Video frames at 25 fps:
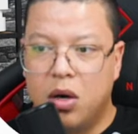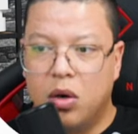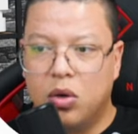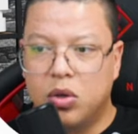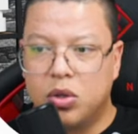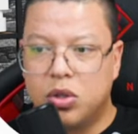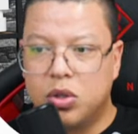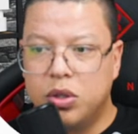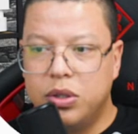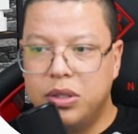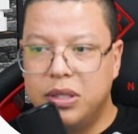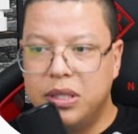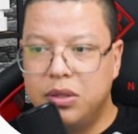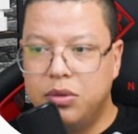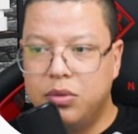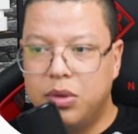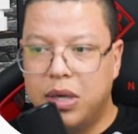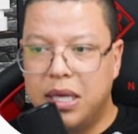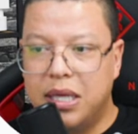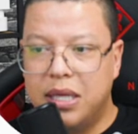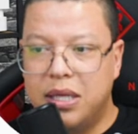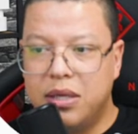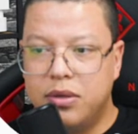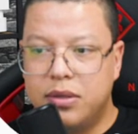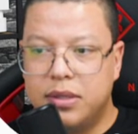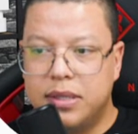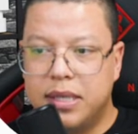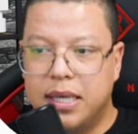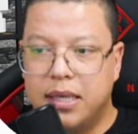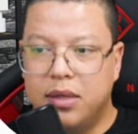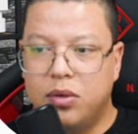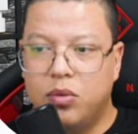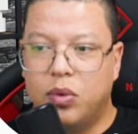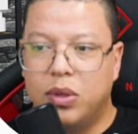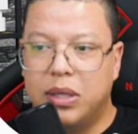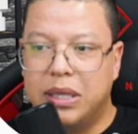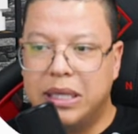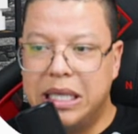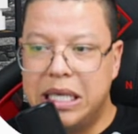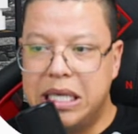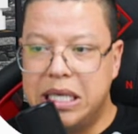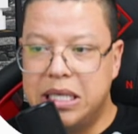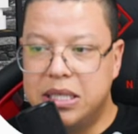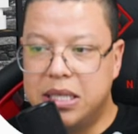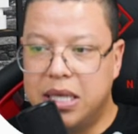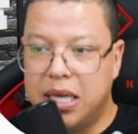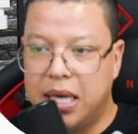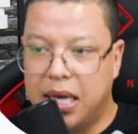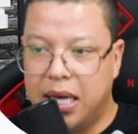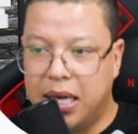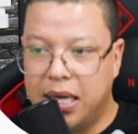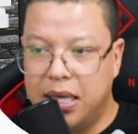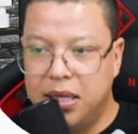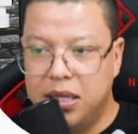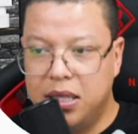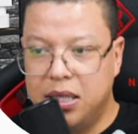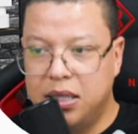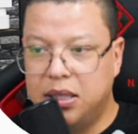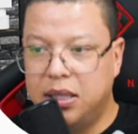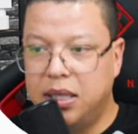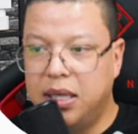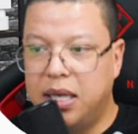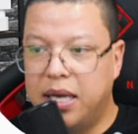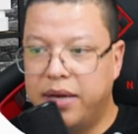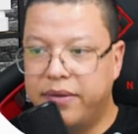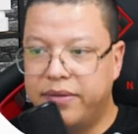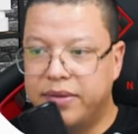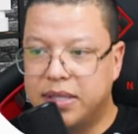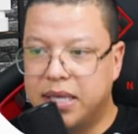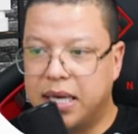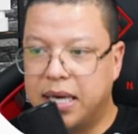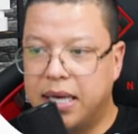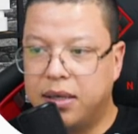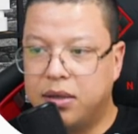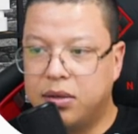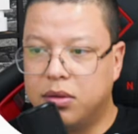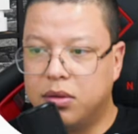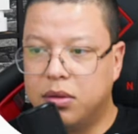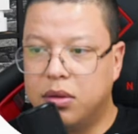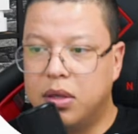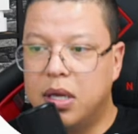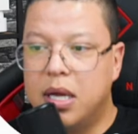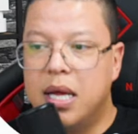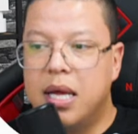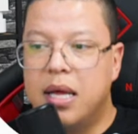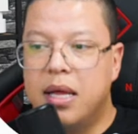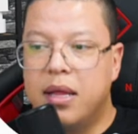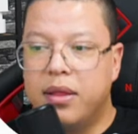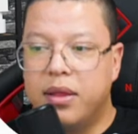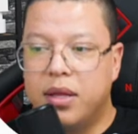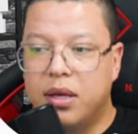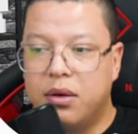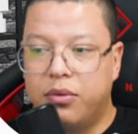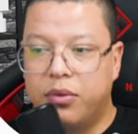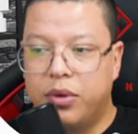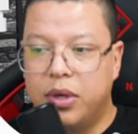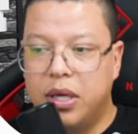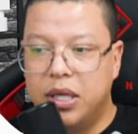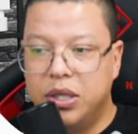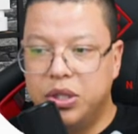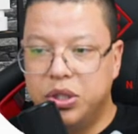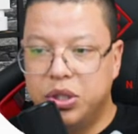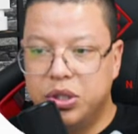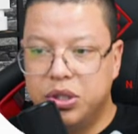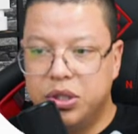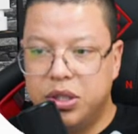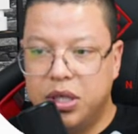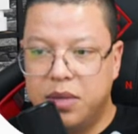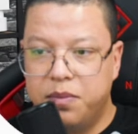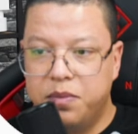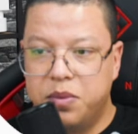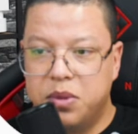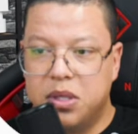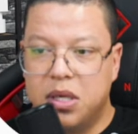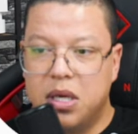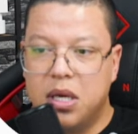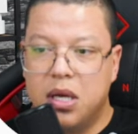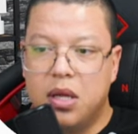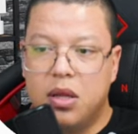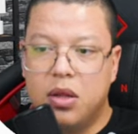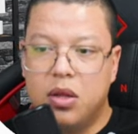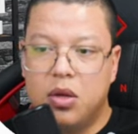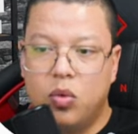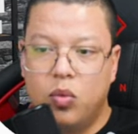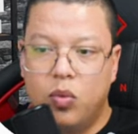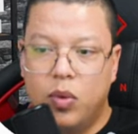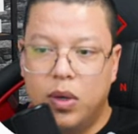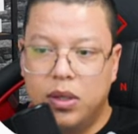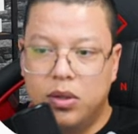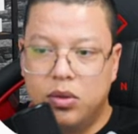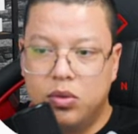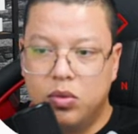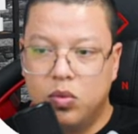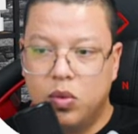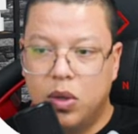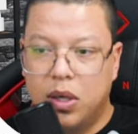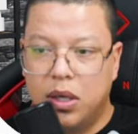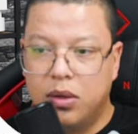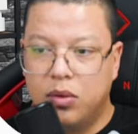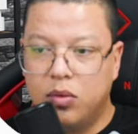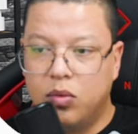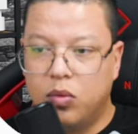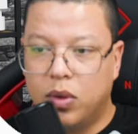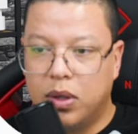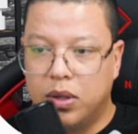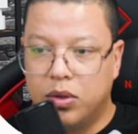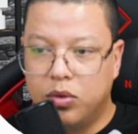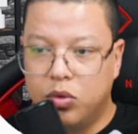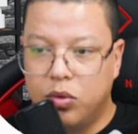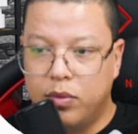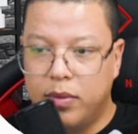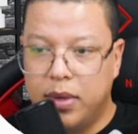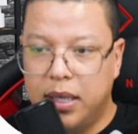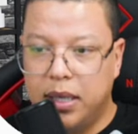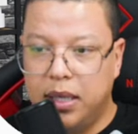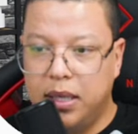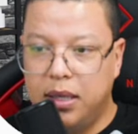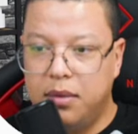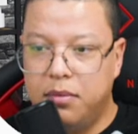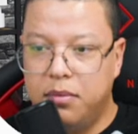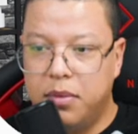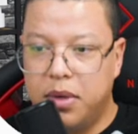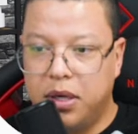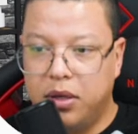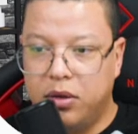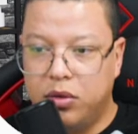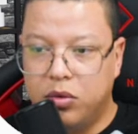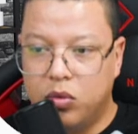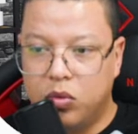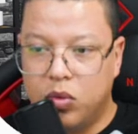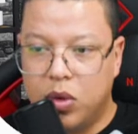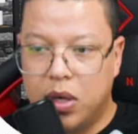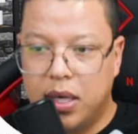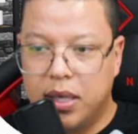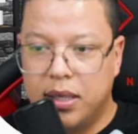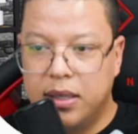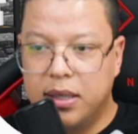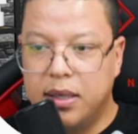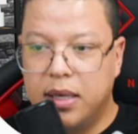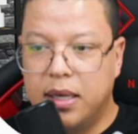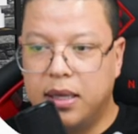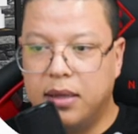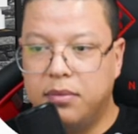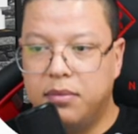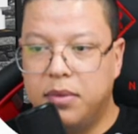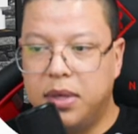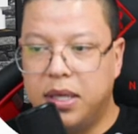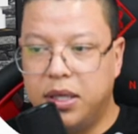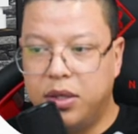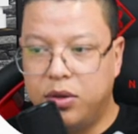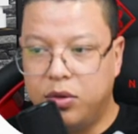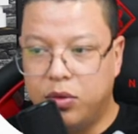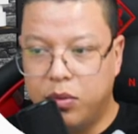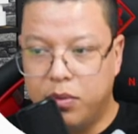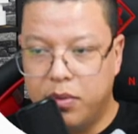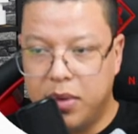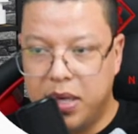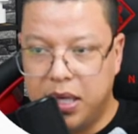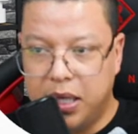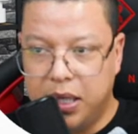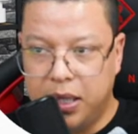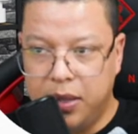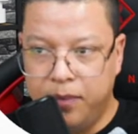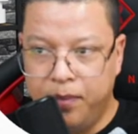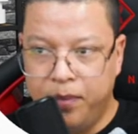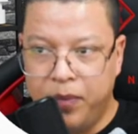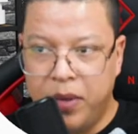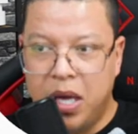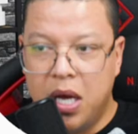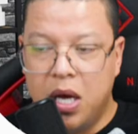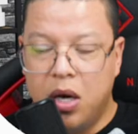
Also, you need to understand what is the entity lifecycle, the relationships, the one-to-one, one-to-many, many-to-one, and many-to-many.